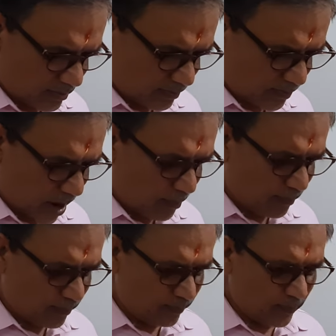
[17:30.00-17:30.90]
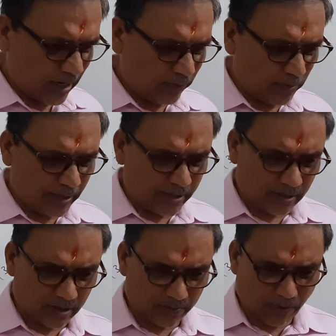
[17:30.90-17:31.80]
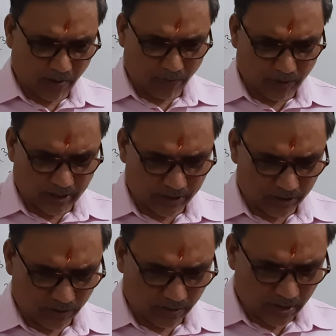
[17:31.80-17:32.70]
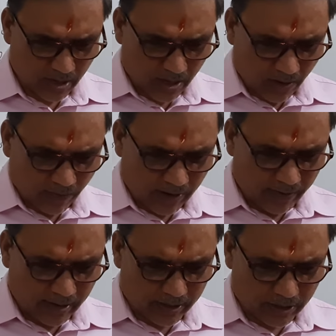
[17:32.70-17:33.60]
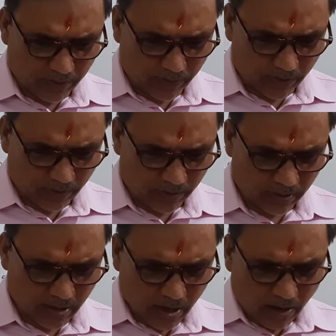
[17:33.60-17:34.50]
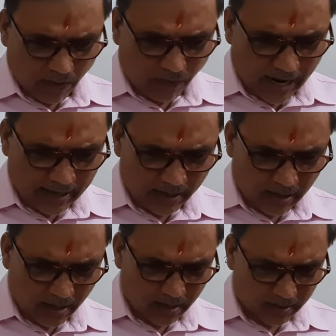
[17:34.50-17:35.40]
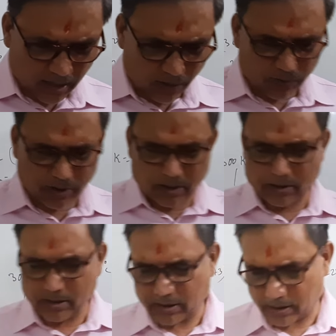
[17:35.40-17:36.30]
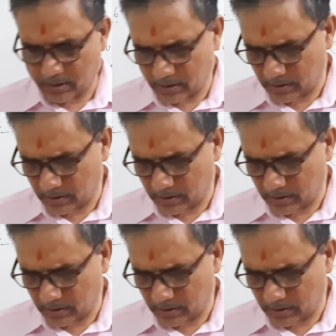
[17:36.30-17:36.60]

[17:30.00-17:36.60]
palm, that will be discussed, palm on and acetone. Why will the sip? Third question is discussed.